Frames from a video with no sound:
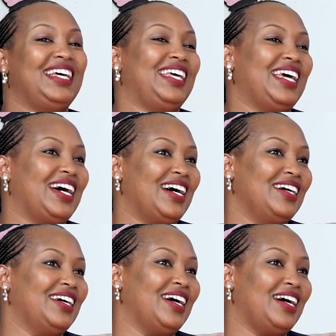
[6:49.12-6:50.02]

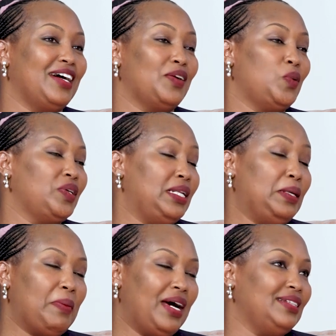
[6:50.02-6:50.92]
Yeah,
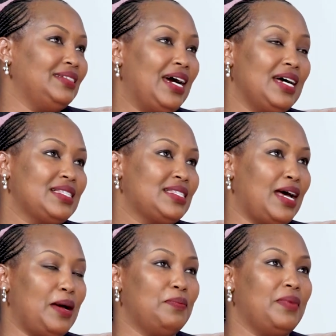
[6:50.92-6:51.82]
godly man,
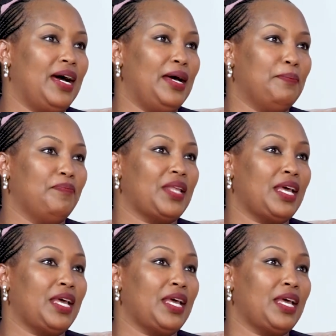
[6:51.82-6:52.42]
handsome.